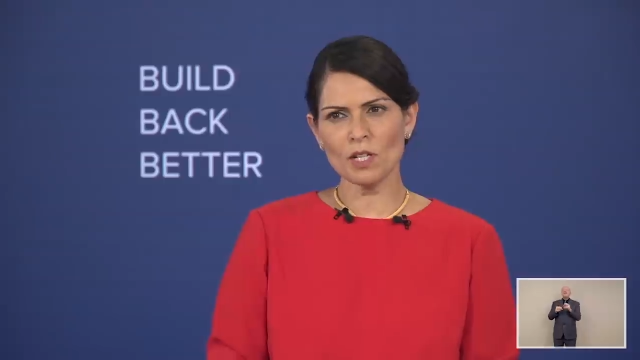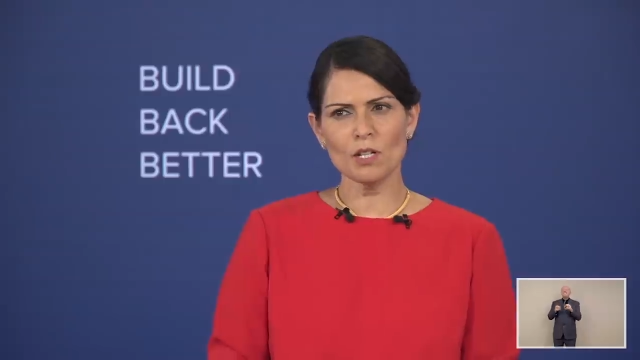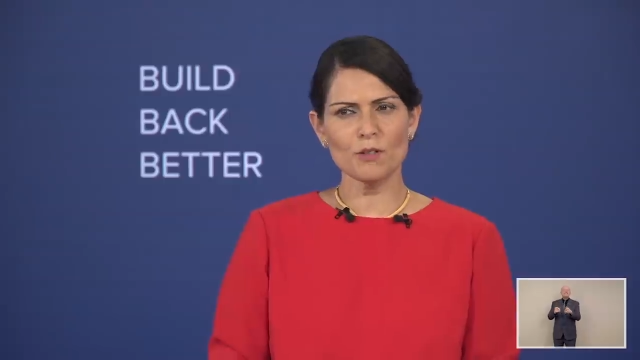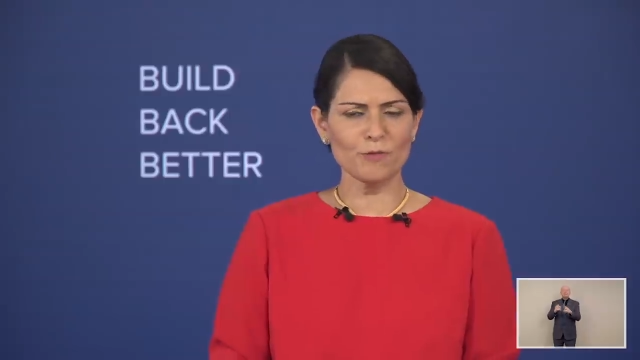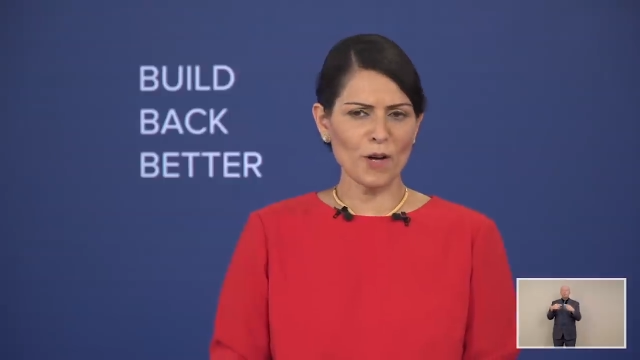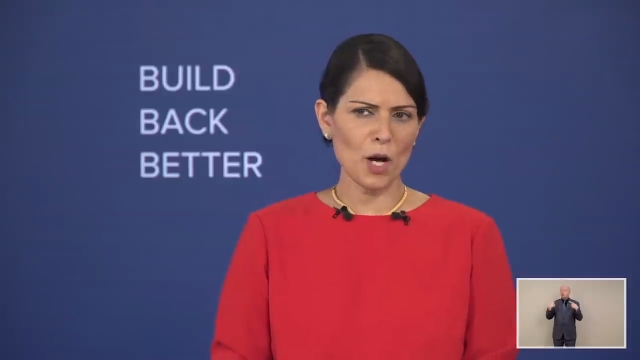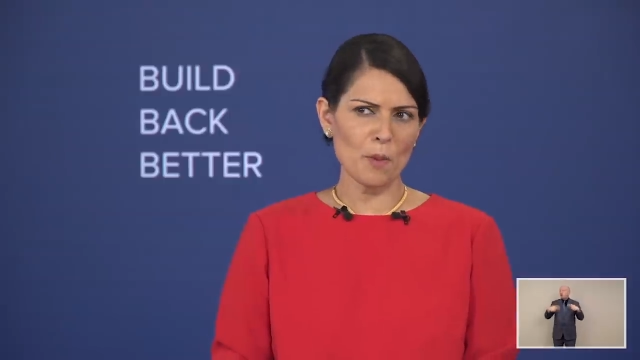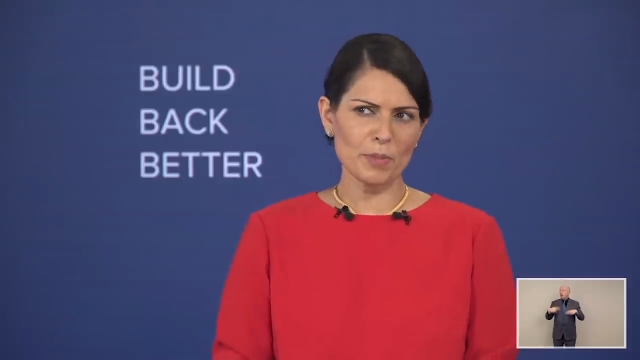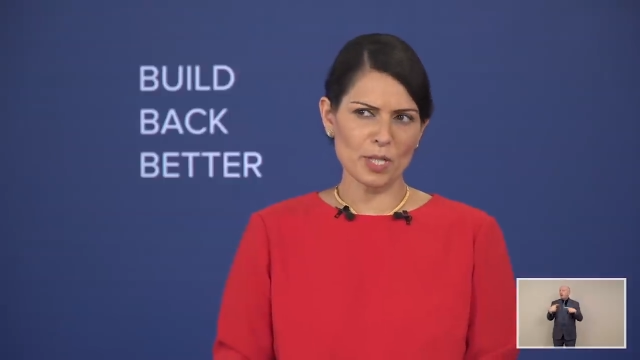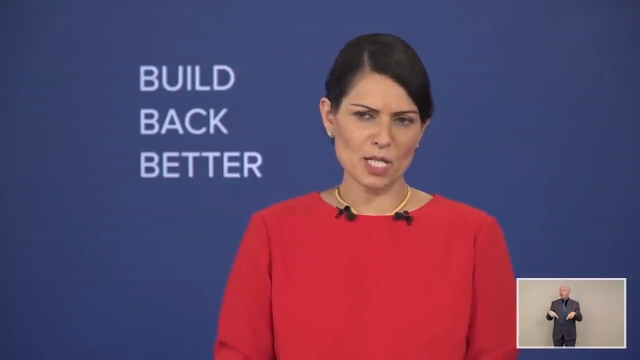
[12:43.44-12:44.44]
Firm,
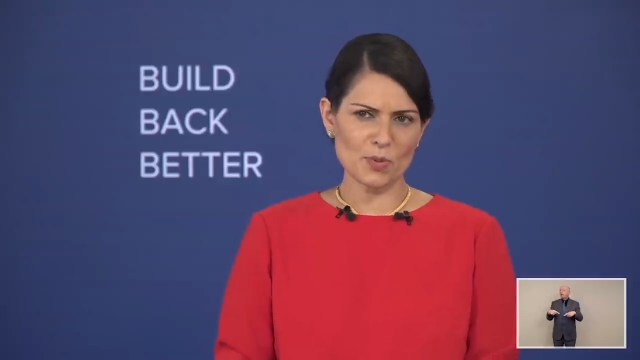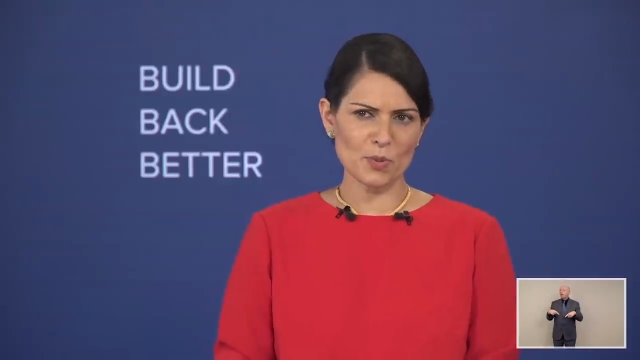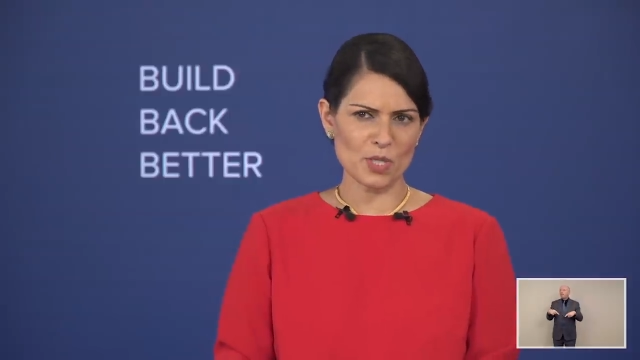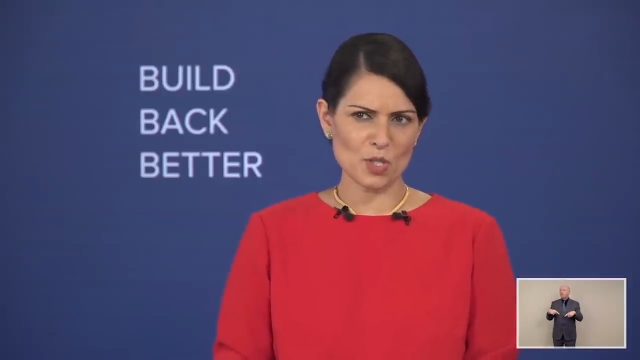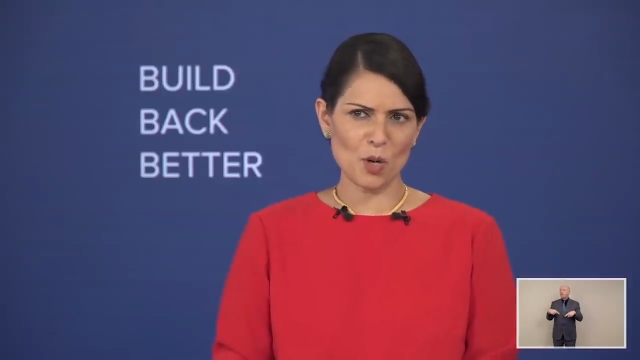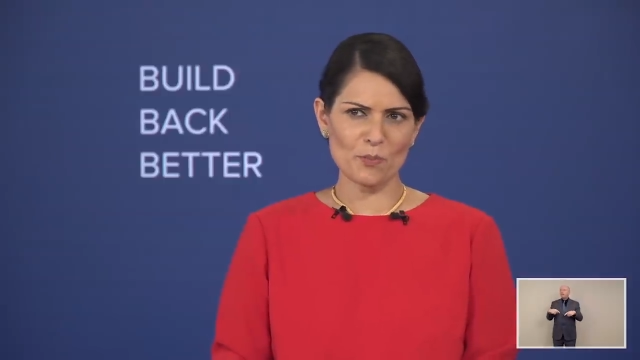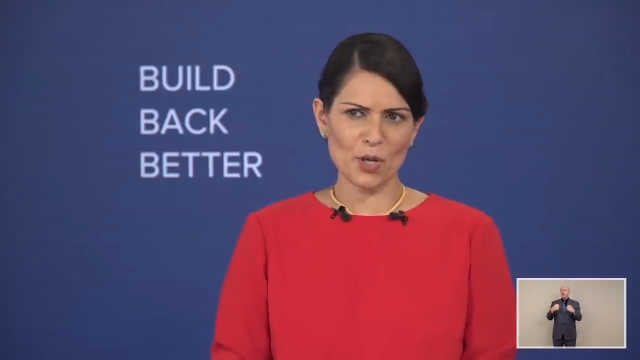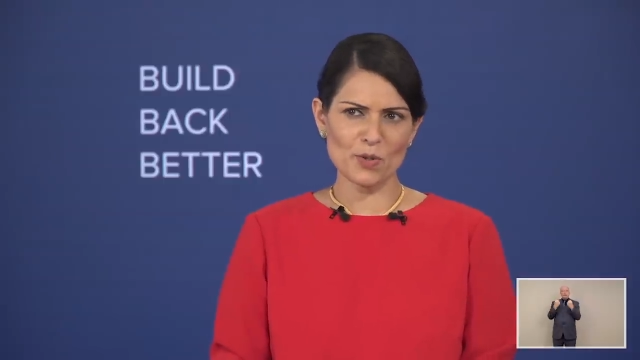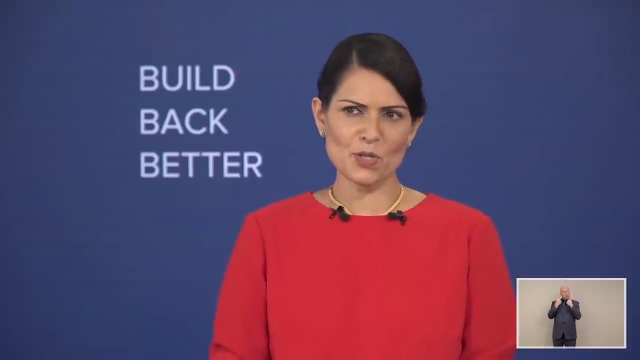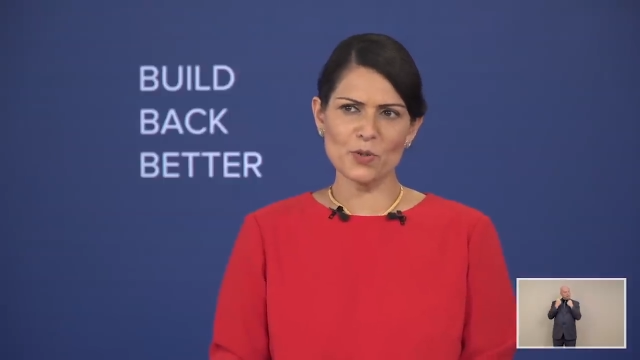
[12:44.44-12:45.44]
because we will stop
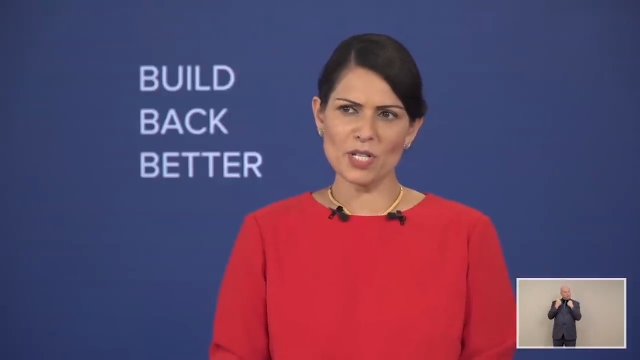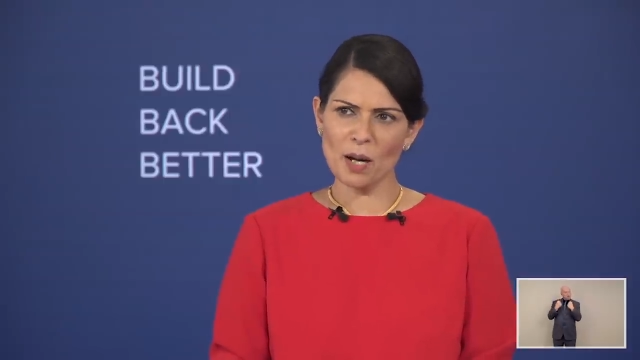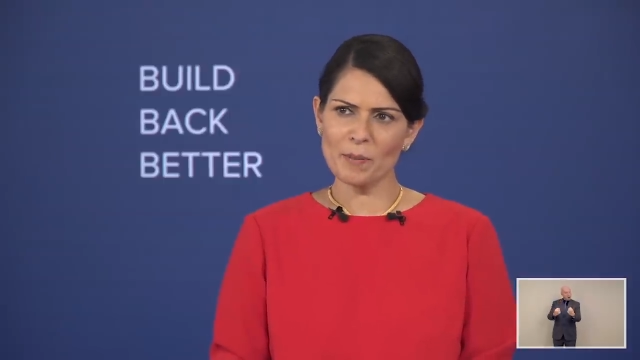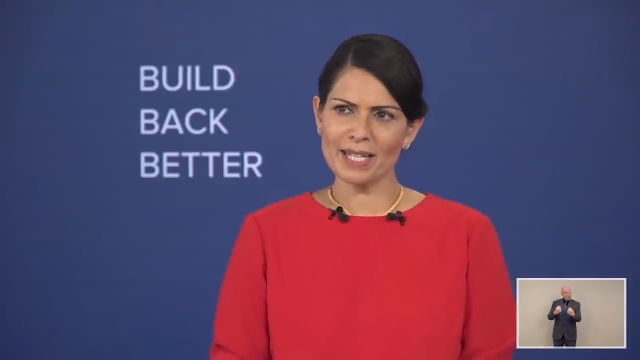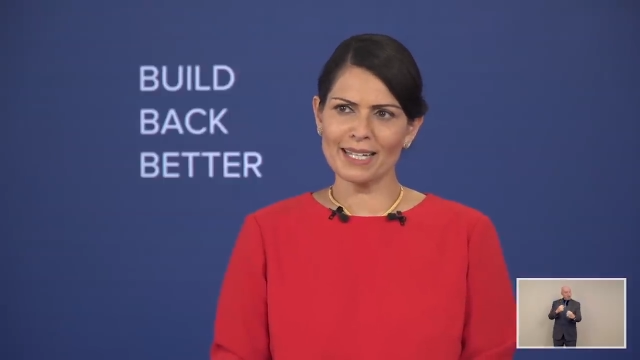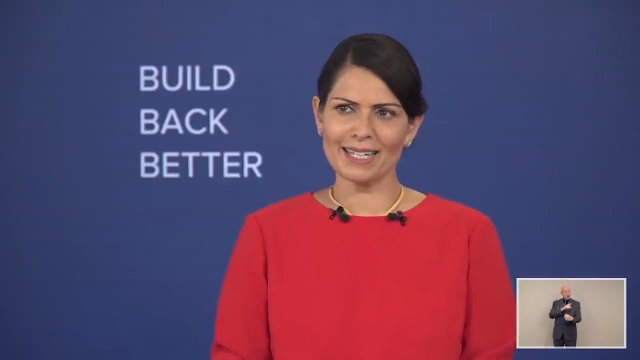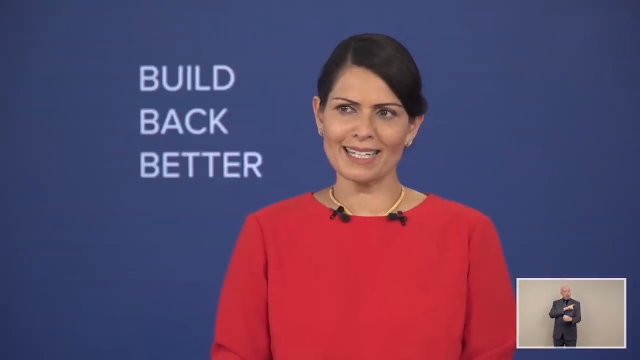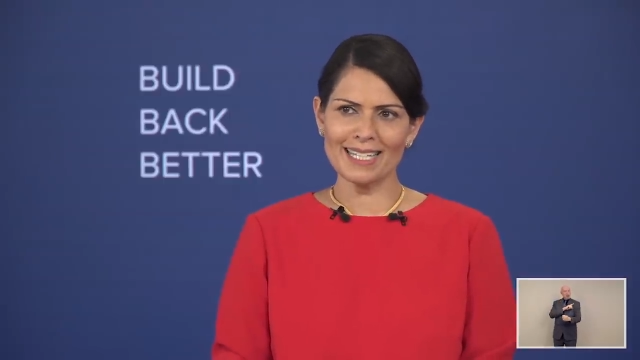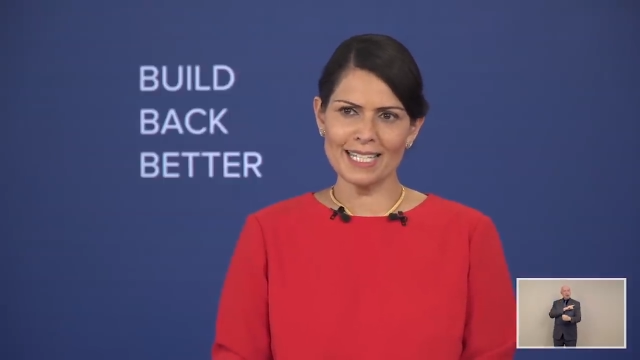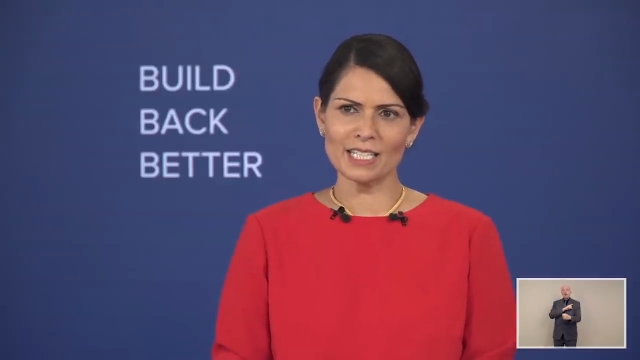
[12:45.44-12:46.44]
those who come here
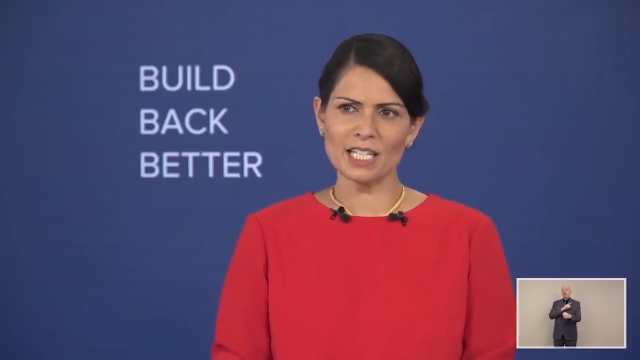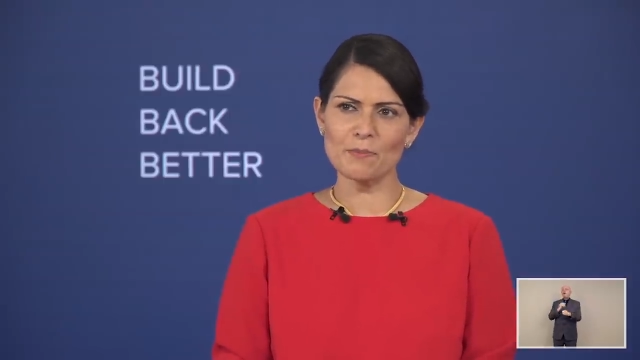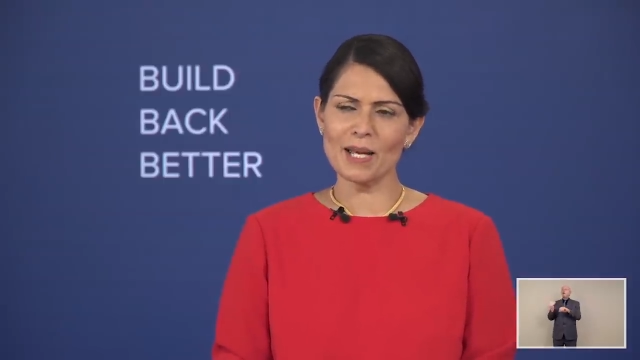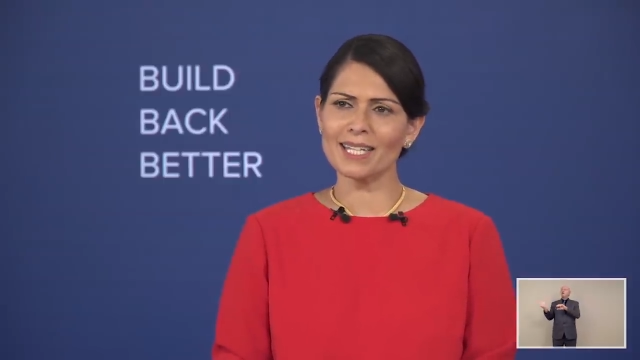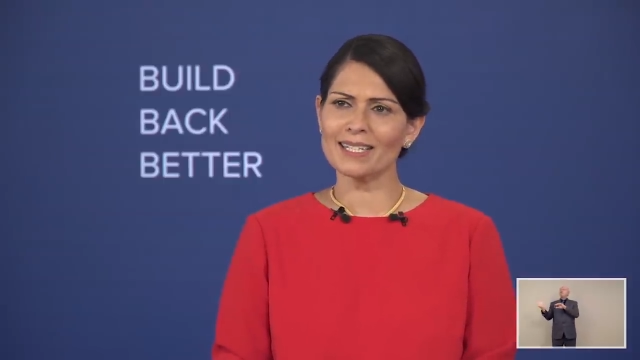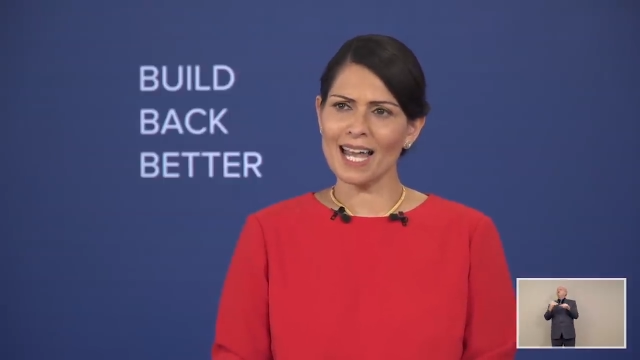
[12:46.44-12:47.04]
illegally making